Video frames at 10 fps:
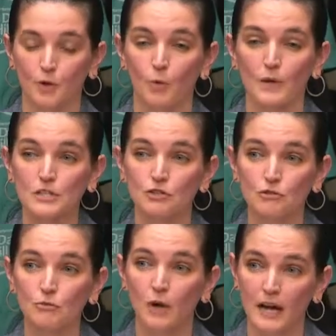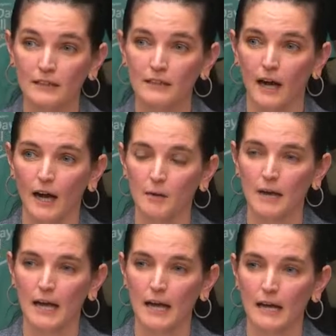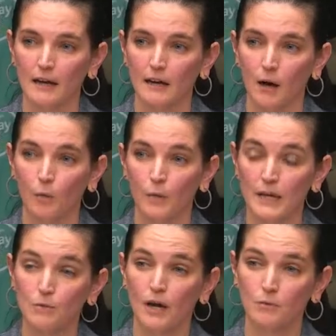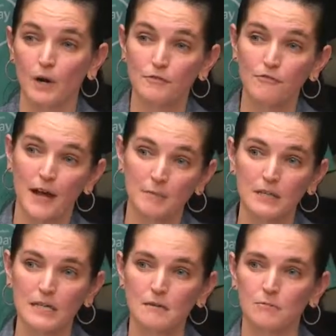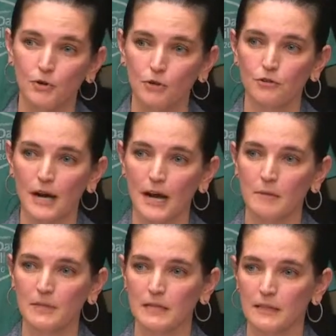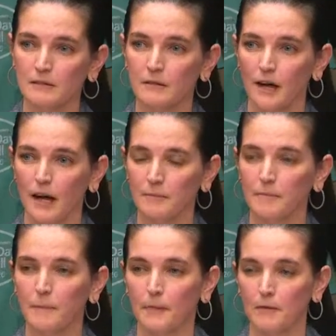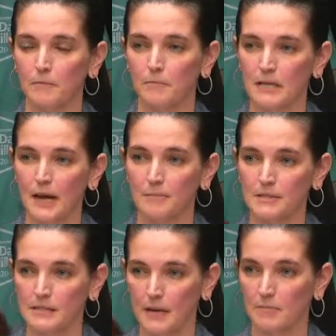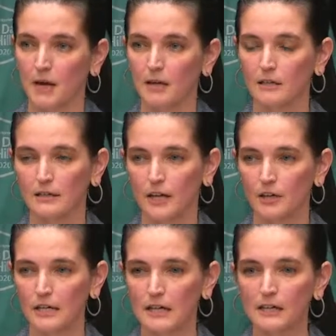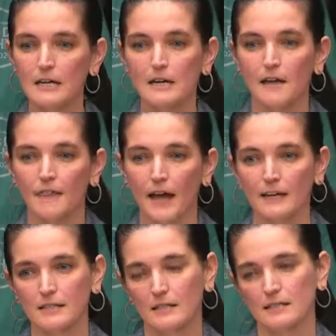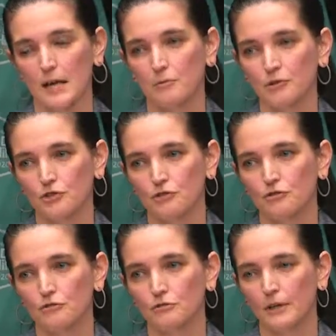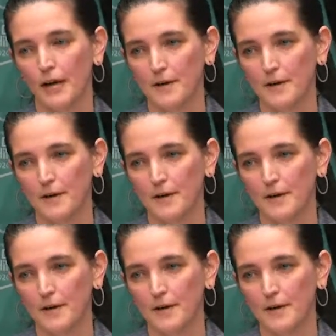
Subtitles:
We do run one family program in the Minneapolis-St. Paul area that is able to